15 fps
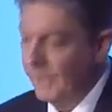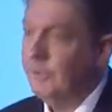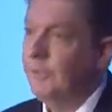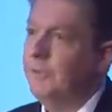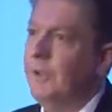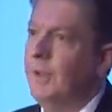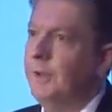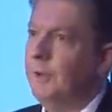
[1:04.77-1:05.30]

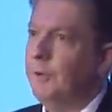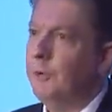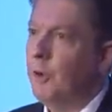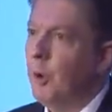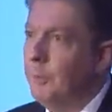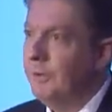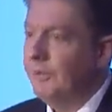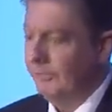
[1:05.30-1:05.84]
understanding
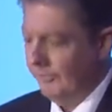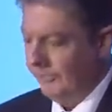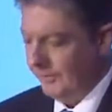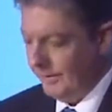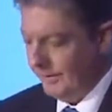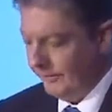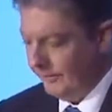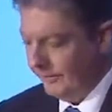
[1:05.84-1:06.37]

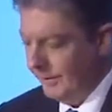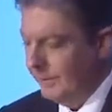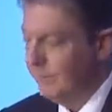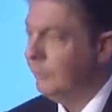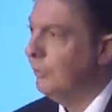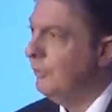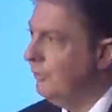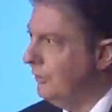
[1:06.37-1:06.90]
competencies
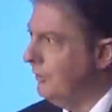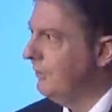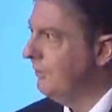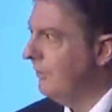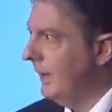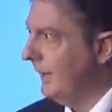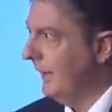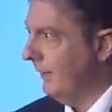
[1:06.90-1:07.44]
for a junior
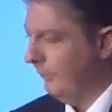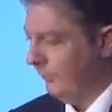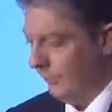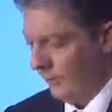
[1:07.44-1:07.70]
finance